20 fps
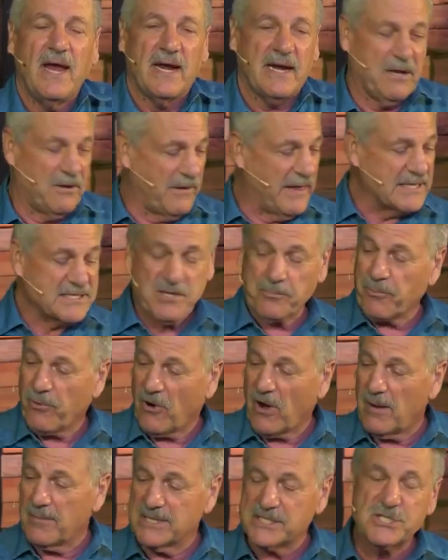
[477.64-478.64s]
And I know that's a
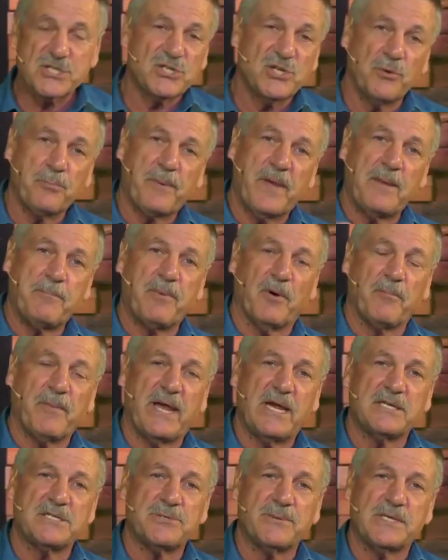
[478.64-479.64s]
promise two people
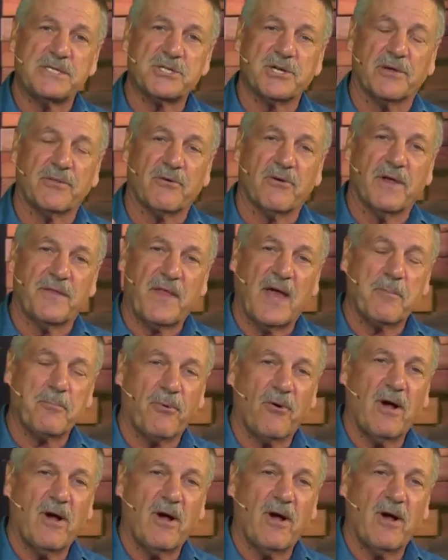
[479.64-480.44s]
make to each other, and that